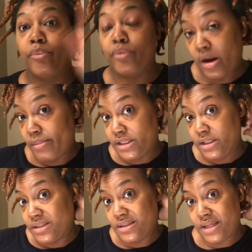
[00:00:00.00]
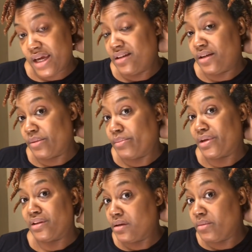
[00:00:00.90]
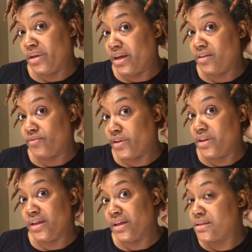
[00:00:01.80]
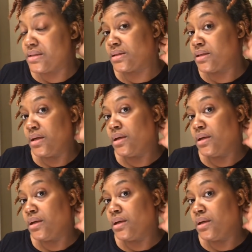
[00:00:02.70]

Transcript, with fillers: i promise it doesn't take nothing but a little bit for this